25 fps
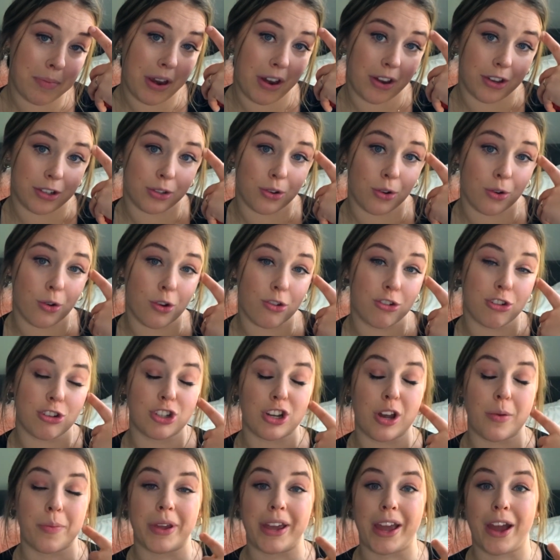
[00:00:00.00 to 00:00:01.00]
parents go grocery
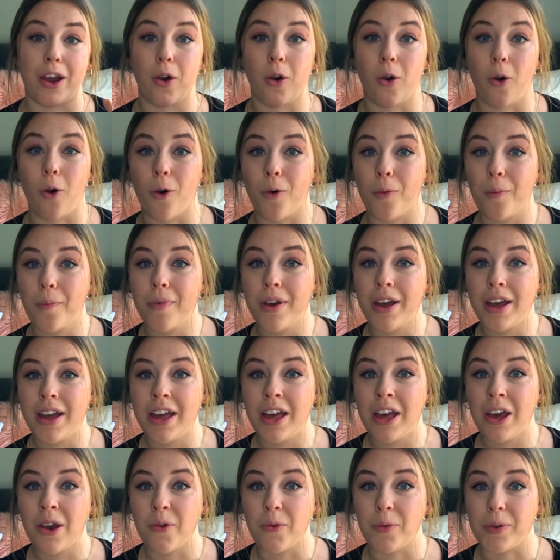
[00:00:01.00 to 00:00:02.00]
shopping at home,
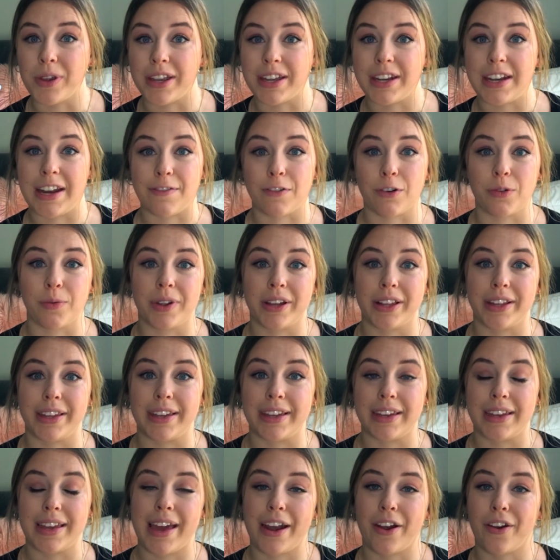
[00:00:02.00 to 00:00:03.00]
we can never
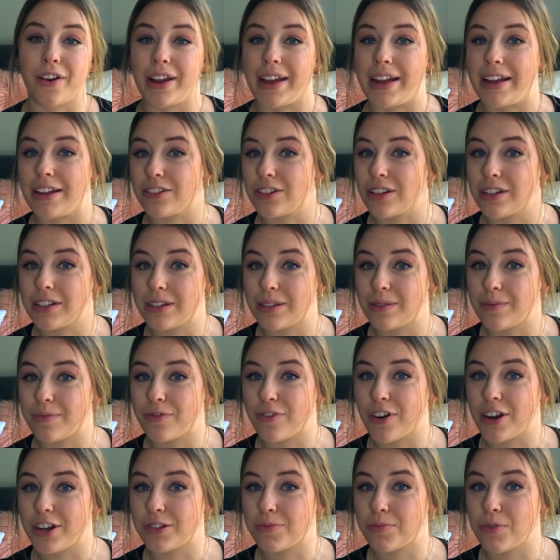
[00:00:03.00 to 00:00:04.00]
really get our hands on some
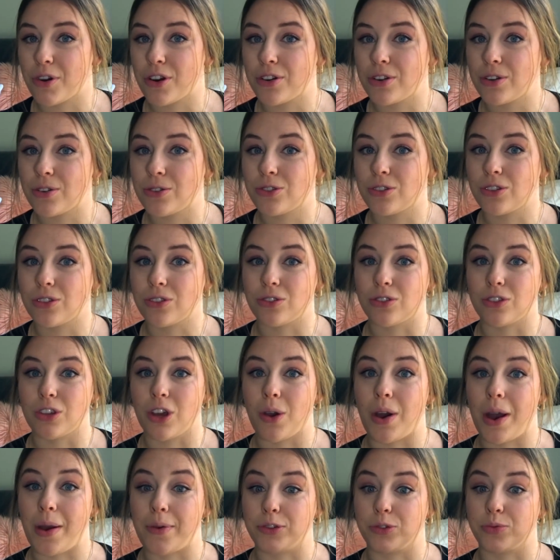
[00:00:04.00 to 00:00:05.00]
fresh produce.
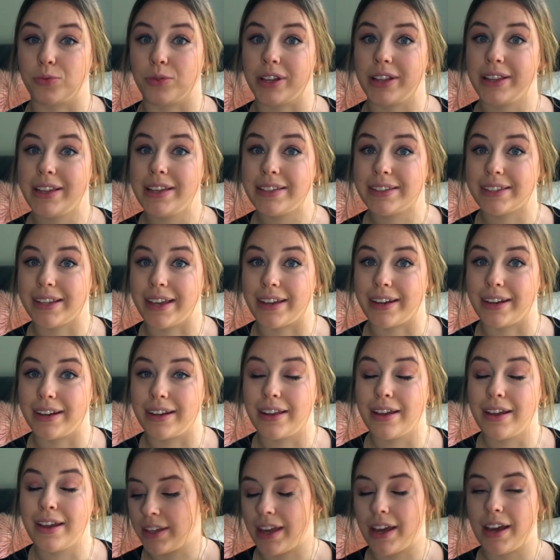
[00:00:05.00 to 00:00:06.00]
So I was really
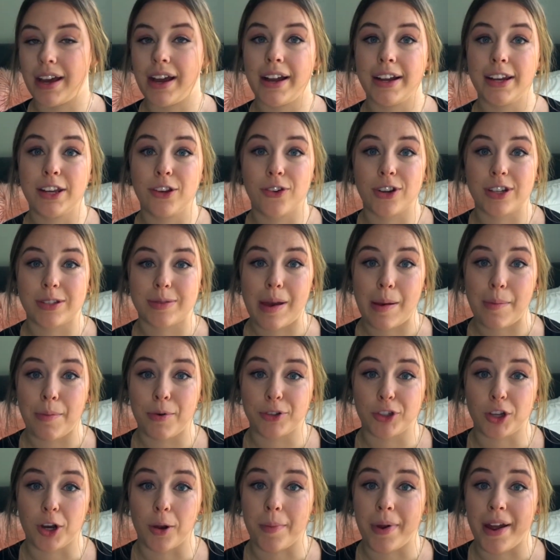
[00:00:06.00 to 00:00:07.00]
excited. Yeah, Honeycrisp
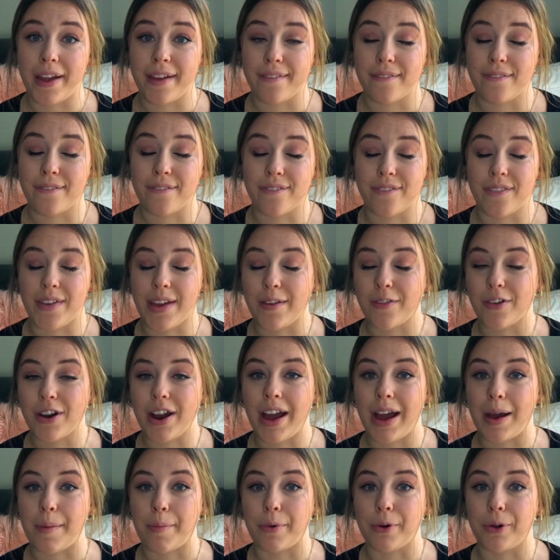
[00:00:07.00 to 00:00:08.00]
apples are my
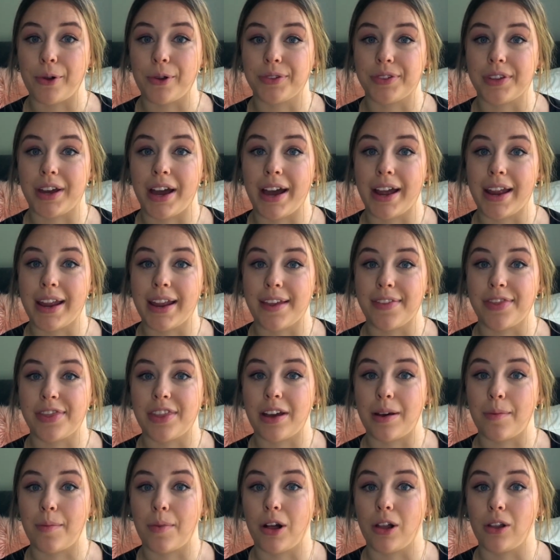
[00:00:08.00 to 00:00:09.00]
favorite apples. I eat
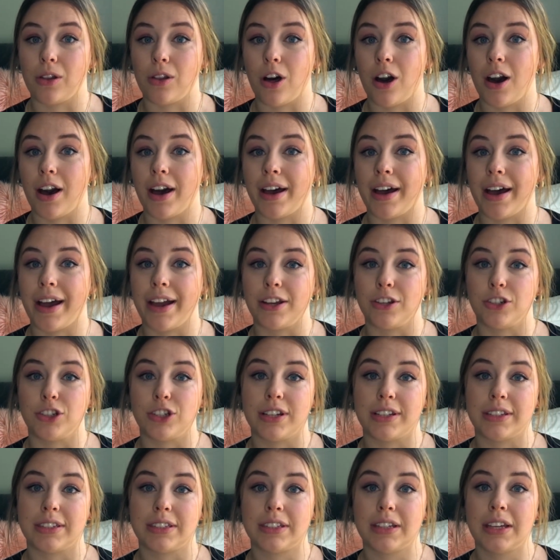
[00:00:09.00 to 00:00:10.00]
them a lot. I
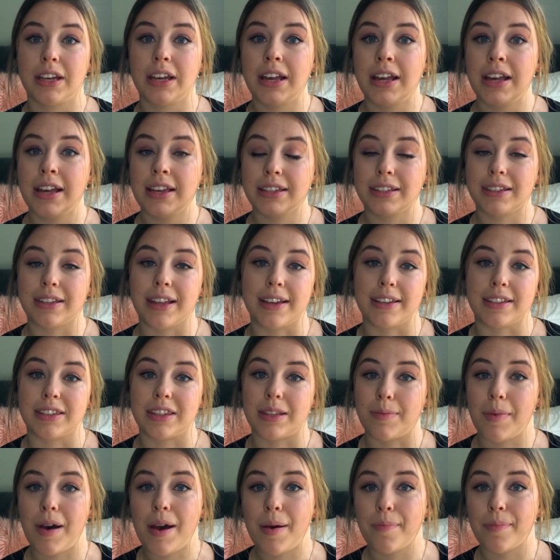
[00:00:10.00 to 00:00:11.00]
just slice
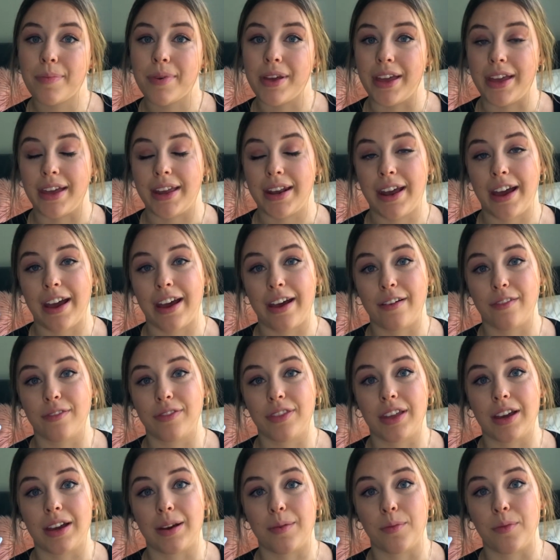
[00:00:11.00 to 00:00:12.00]
them up and
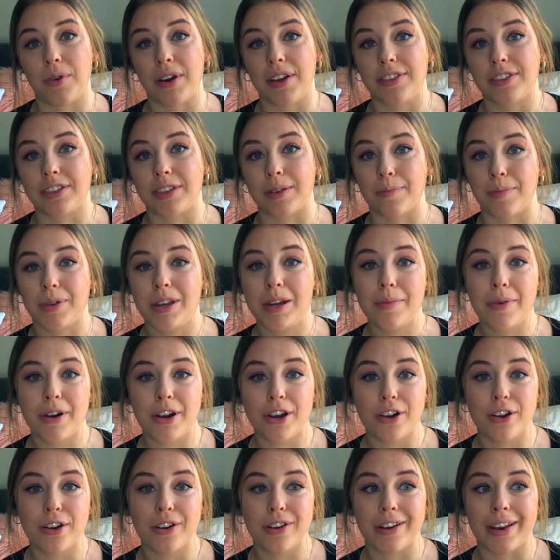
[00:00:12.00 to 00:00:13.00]
have them with some peanut
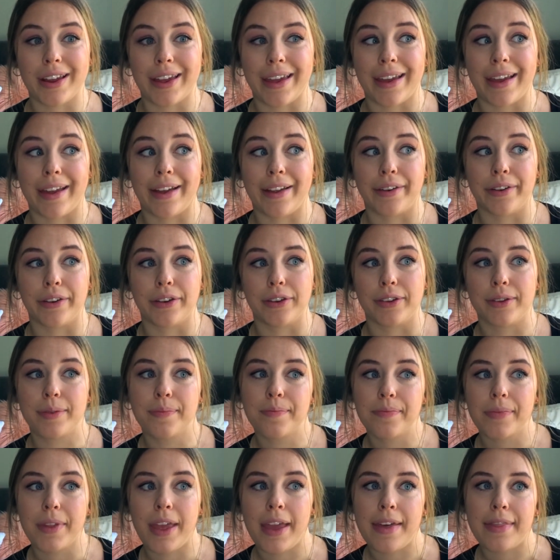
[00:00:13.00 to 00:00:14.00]
butter, and
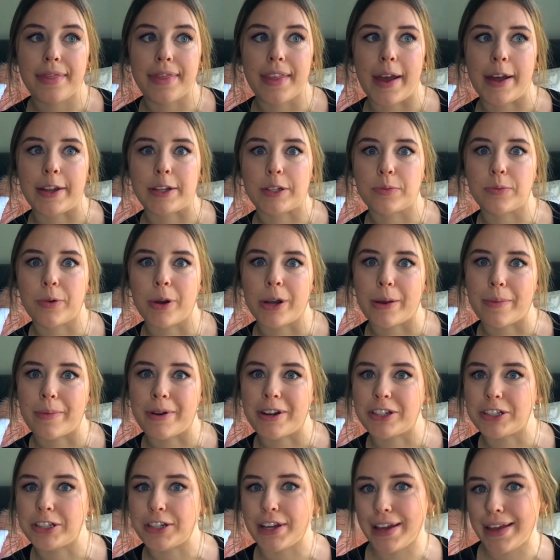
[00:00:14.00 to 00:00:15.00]
that's pretty
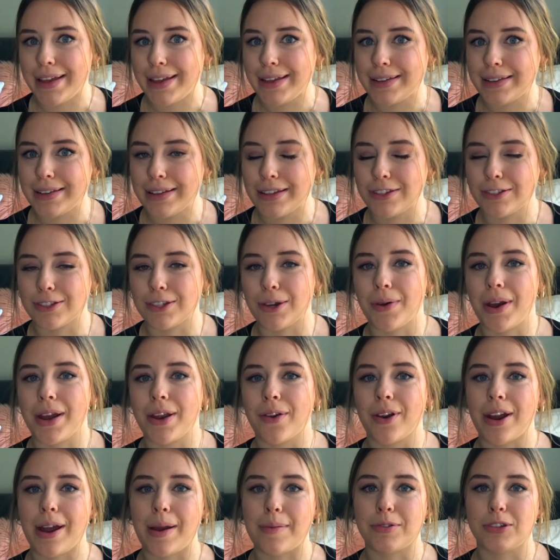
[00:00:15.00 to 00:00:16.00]
much it. So I
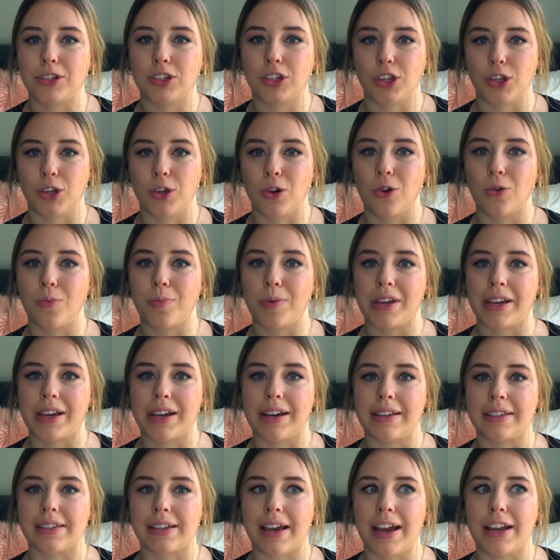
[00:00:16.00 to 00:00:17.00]
grabbed 2
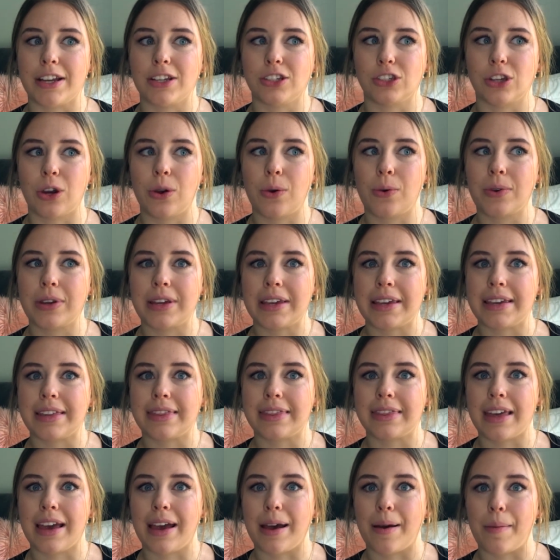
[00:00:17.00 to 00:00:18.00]
because I don't
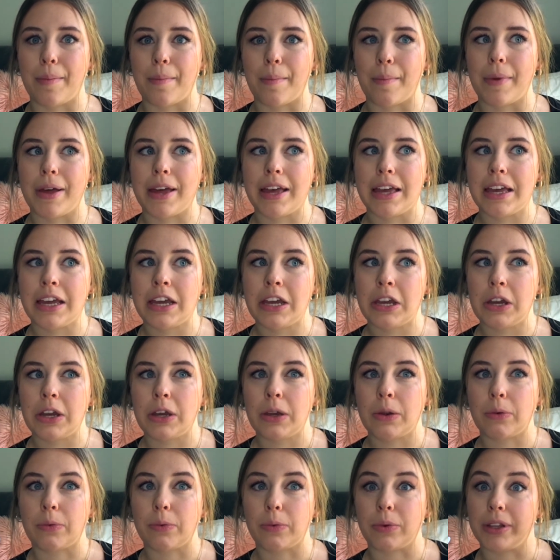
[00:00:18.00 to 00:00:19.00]
eat them
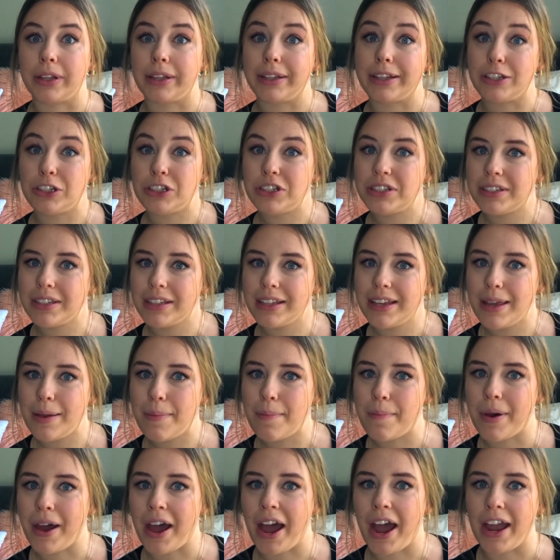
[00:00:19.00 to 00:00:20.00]
religiously,
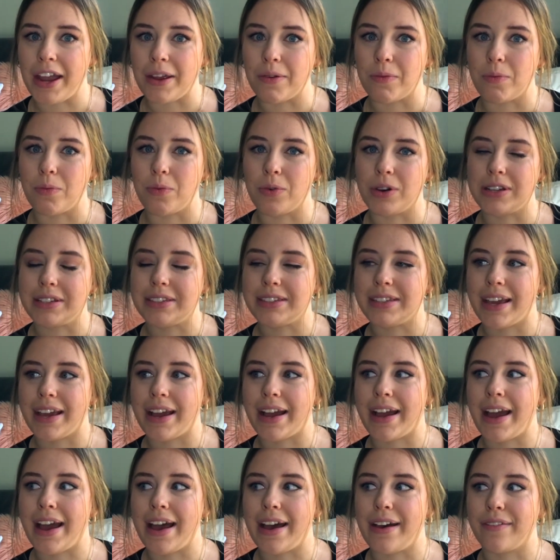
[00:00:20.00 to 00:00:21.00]
but I would
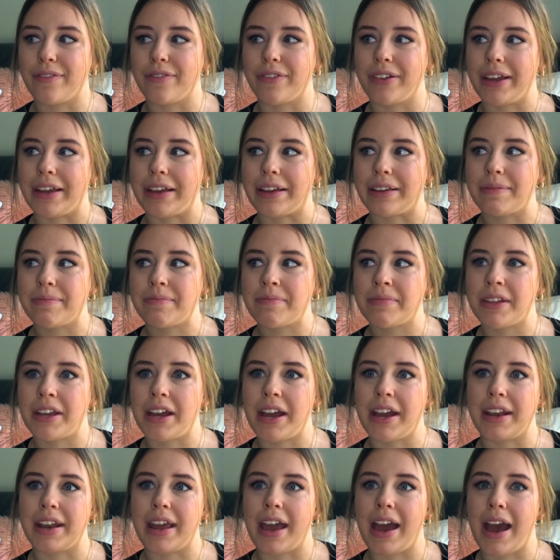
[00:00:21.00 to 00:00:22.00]
say I have an
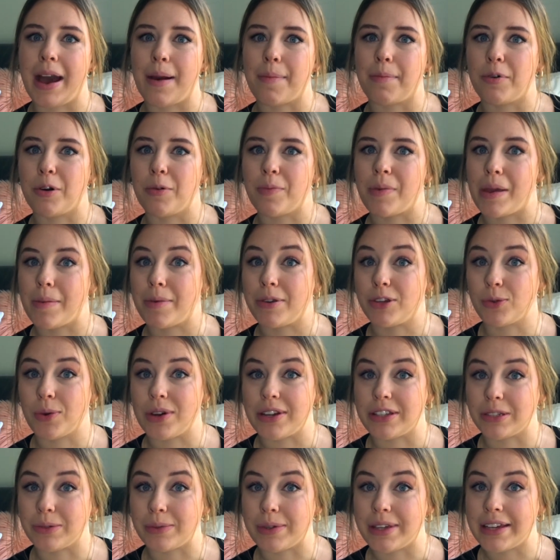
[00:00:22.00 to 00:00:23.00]
apple maybe
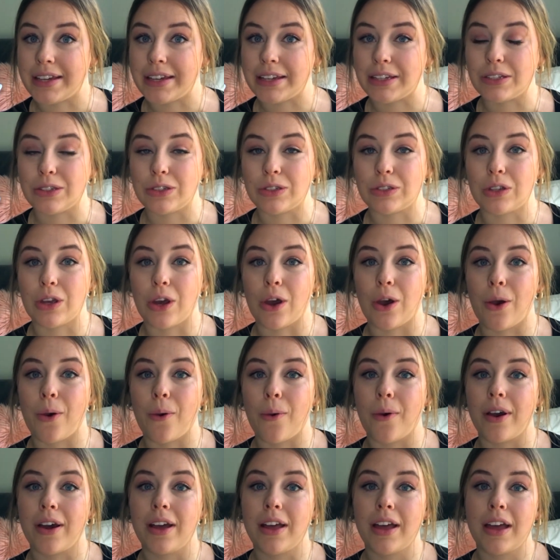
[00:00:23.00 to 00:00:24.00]
twice a week.
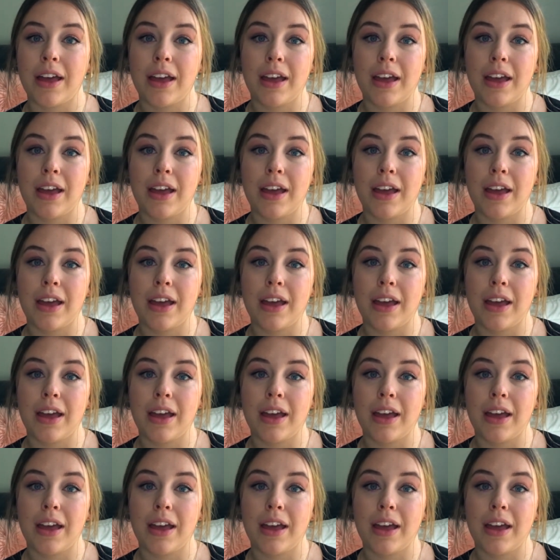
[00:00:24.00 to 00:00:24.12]
So